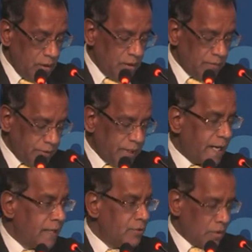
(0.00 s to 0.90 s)
for
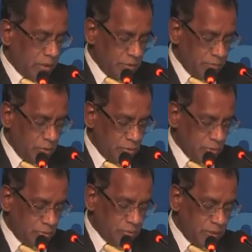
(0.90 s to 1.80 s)
their
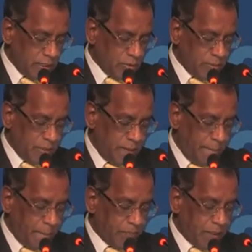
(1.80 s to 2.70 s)
contribution to the economy.
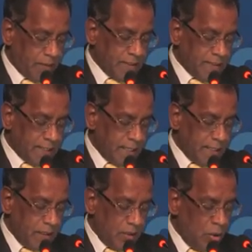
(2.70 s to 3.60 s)
This is
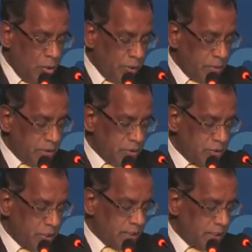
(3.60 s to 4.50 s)
a laudable
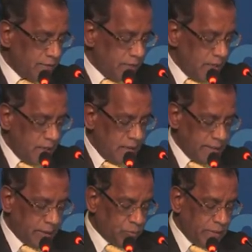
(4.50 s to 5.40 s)
initiative
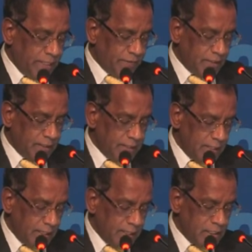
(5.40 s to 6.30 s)
that will definitely
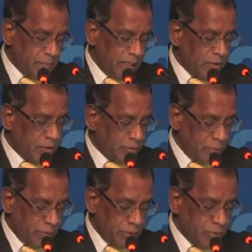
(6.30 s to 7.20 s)
inspire
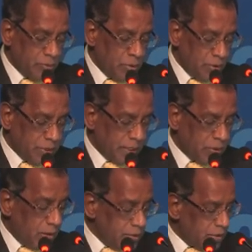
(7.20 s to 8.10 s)
entrepreneurs to nurture a
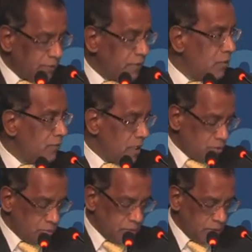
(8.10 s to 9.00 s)
culture of
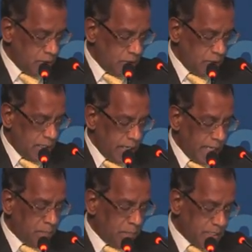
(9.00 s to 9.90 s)
innovation
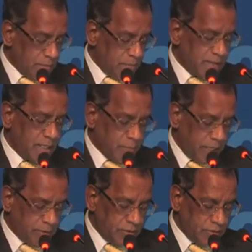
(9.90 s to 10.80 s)
and best business
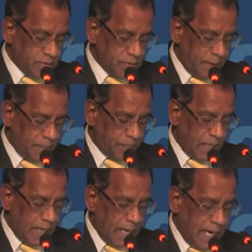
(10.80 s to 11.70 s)
practices.
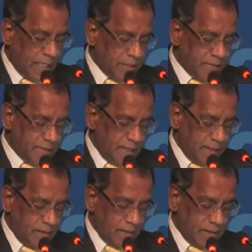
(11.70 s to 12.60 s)
I must
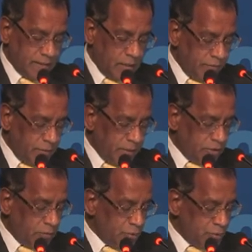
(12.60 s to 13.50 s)
say that the government
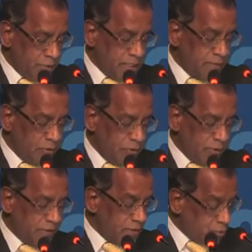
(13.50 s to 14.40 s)
of Mauritius is following
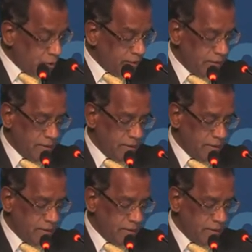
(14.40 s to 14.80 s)
this trend.